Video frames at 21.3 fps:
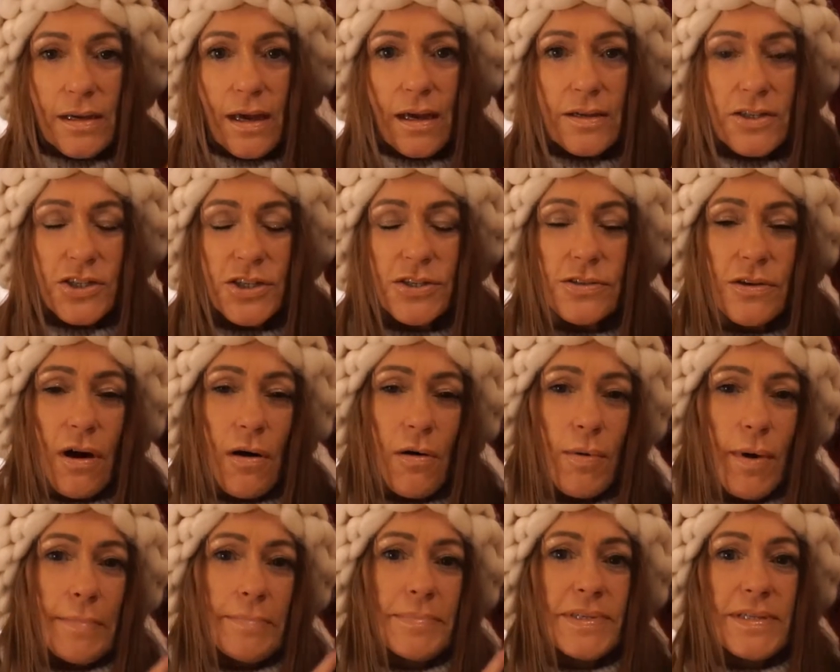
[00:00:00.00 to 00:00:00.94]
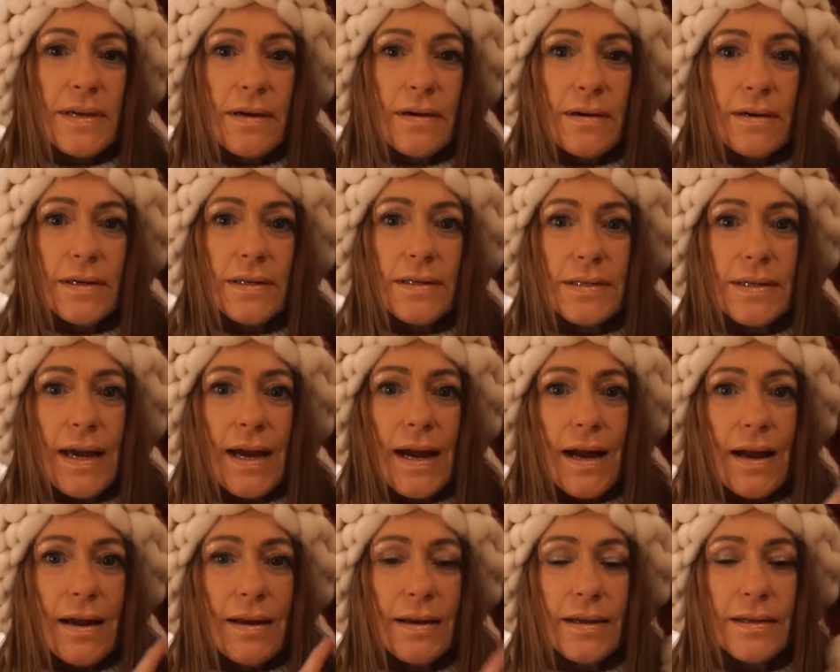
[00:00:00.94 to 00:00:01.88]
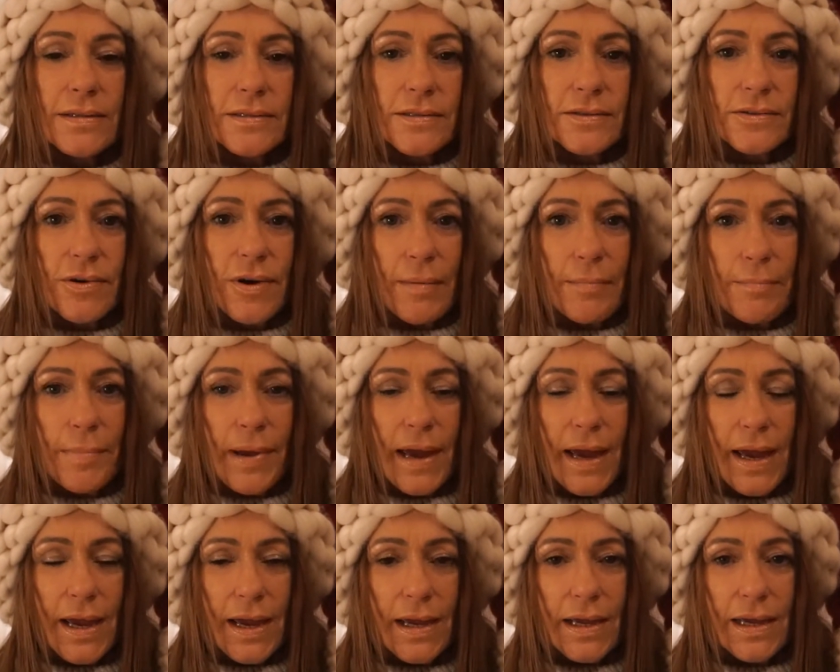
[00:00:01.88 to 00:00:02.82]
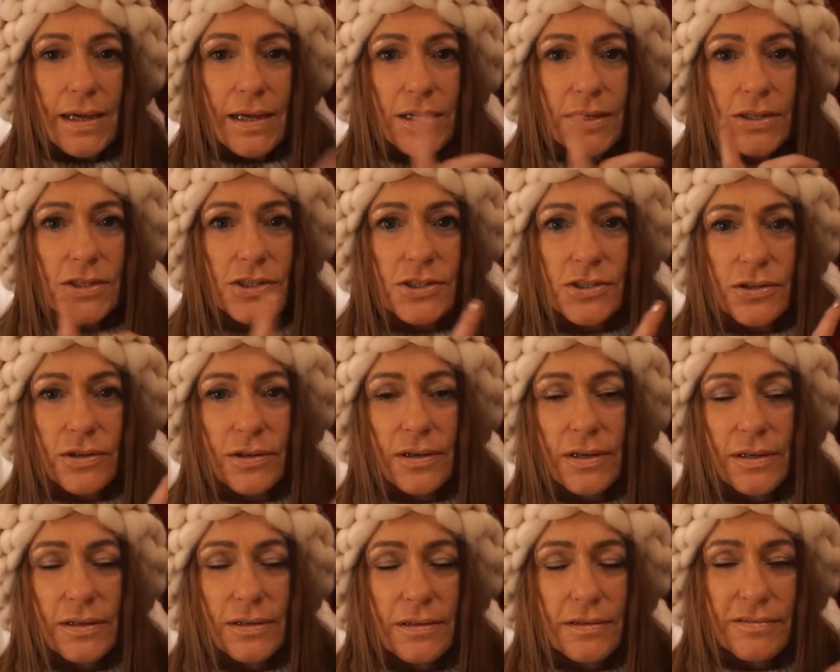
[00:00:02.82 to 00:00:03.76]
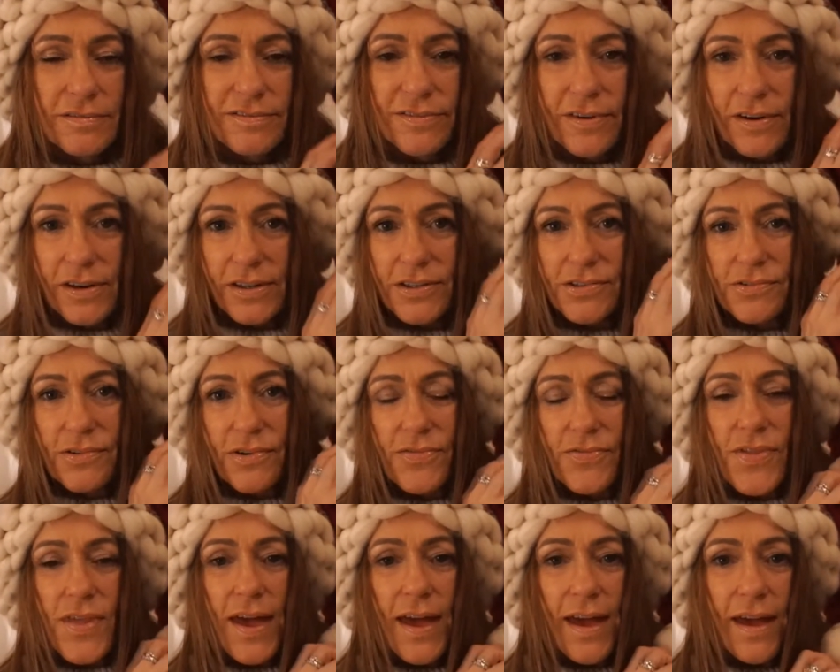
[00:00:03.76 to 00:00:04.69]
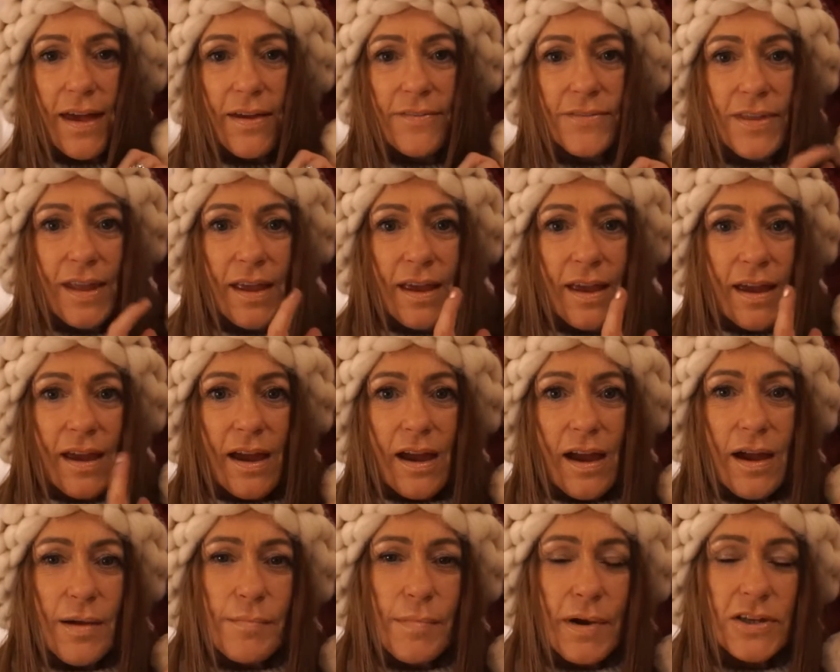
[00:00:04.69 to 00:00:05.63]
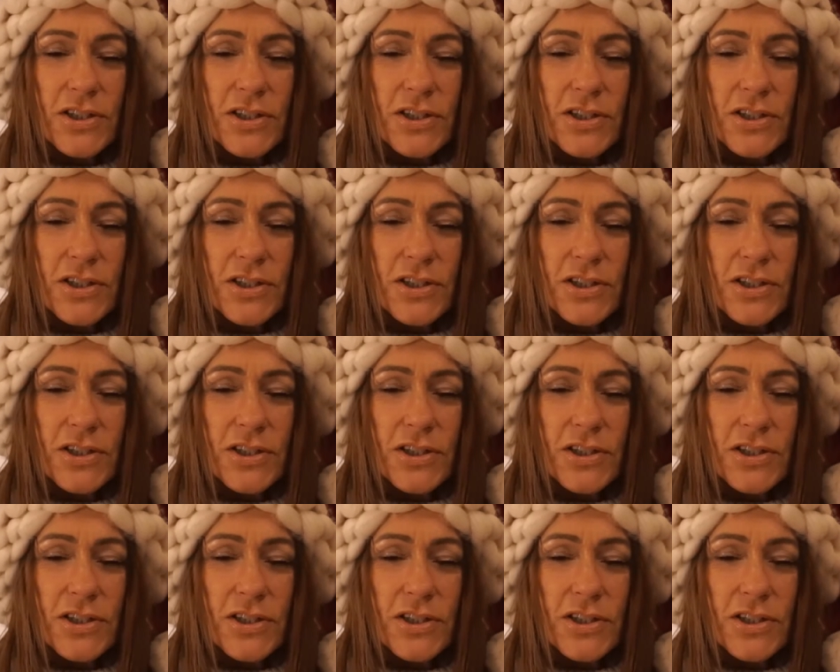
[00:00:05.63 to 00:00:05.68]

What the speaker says: She's got a website and Instagram page, you can find her on there.